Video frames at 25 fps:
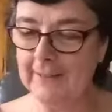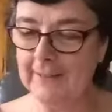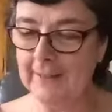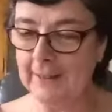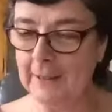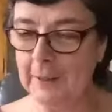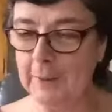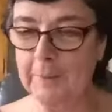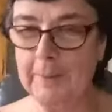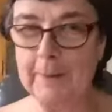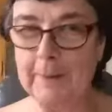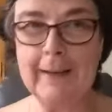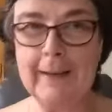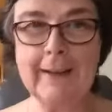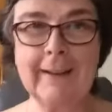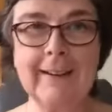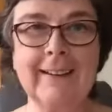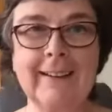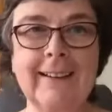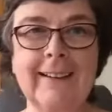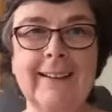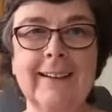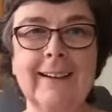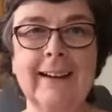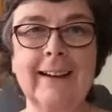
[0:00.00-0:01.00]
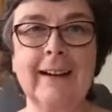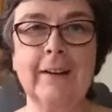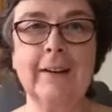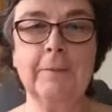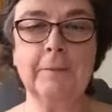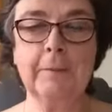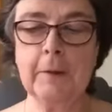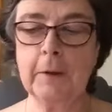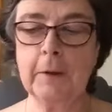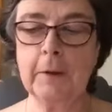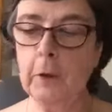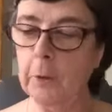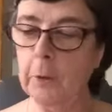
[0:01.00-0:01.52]
thank you, Peg.
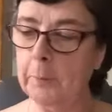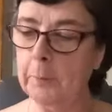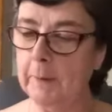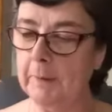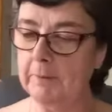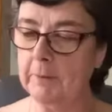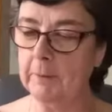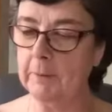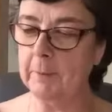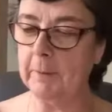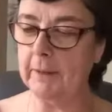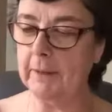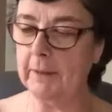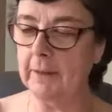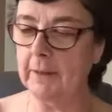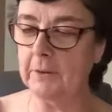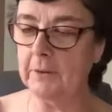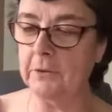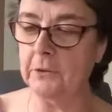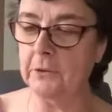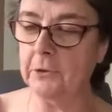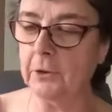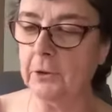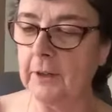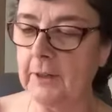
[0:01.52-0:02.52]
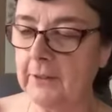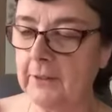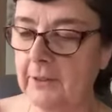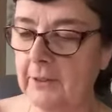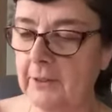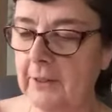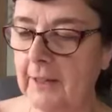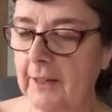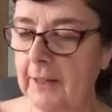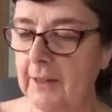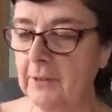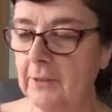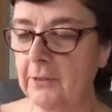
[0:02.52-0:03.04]
Hope everybody enjoyed
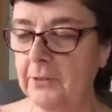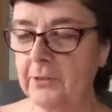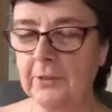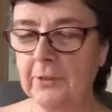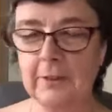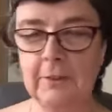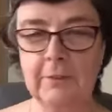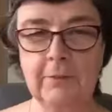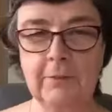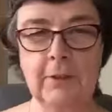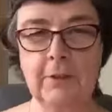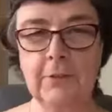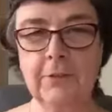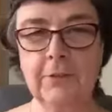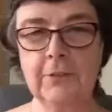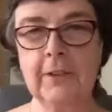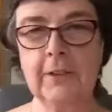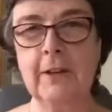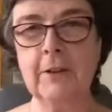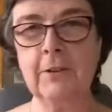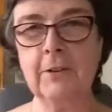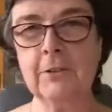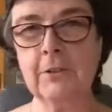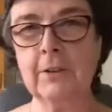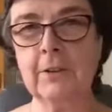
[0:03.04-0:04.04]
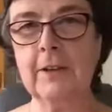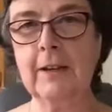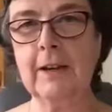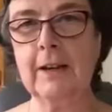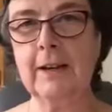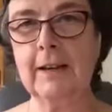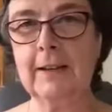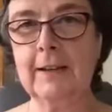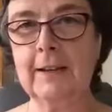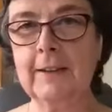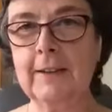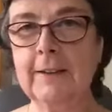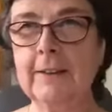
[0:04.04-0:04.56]
today's investigation.
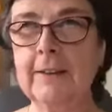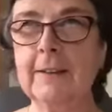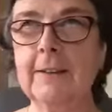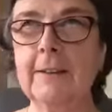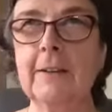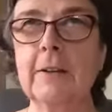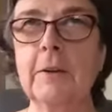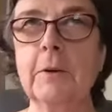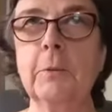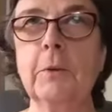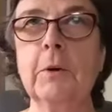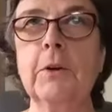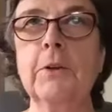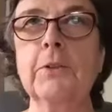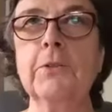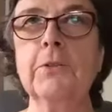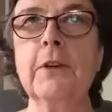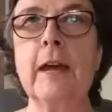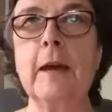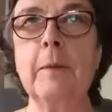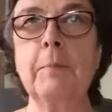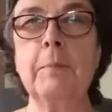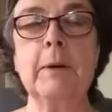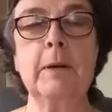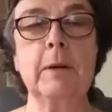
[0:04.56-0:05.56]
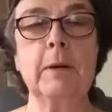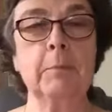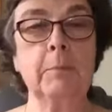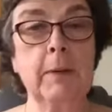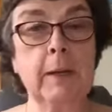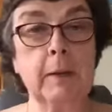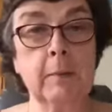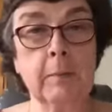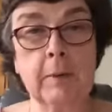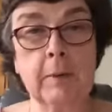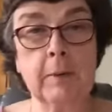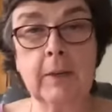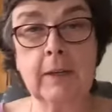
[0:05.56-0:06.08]
I was happy to be
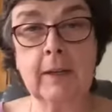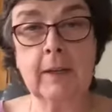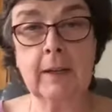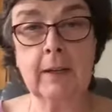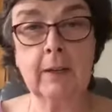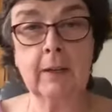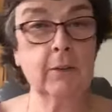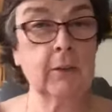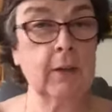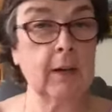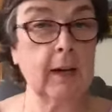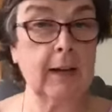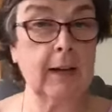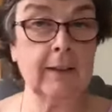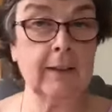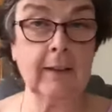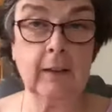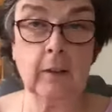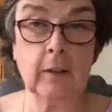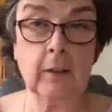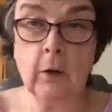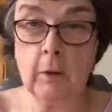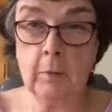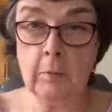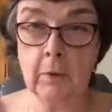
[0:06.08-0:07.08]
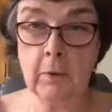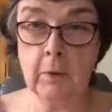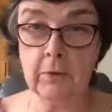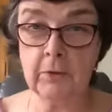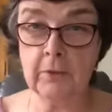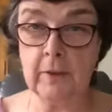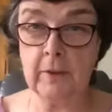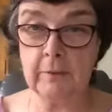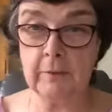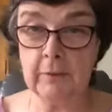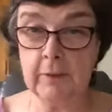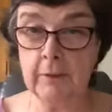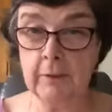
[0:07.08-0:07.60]
able to get to, I think, almost
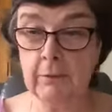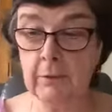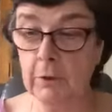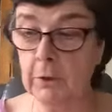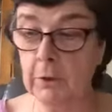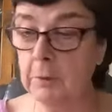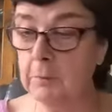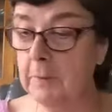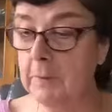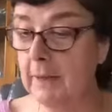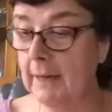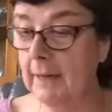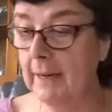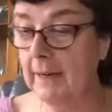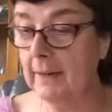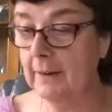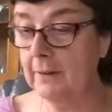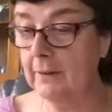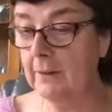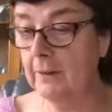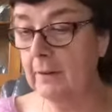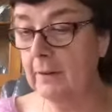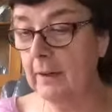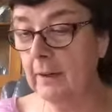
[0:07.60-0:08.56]
every room and